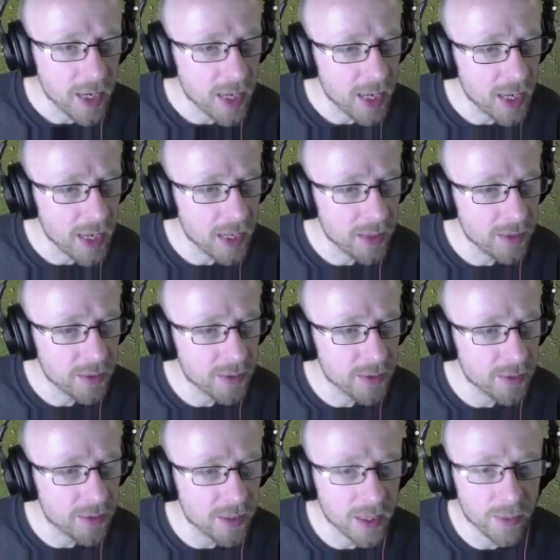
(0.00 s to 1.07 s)
And
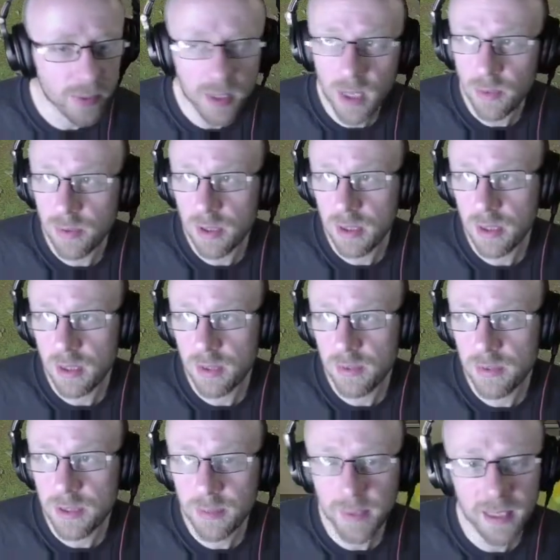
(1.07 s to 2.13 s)
there we go.
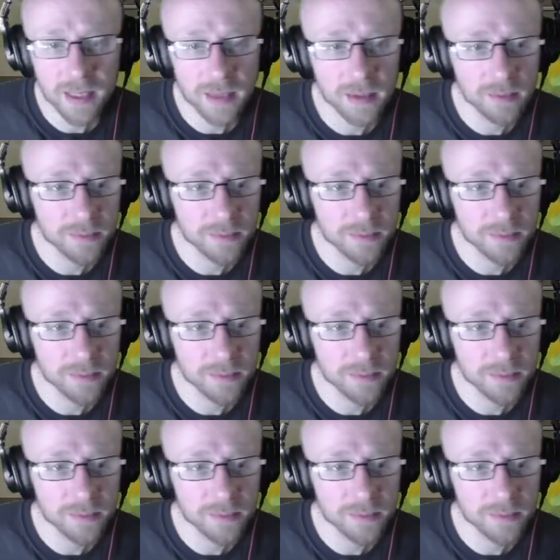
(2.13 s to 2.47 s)
Close the battle.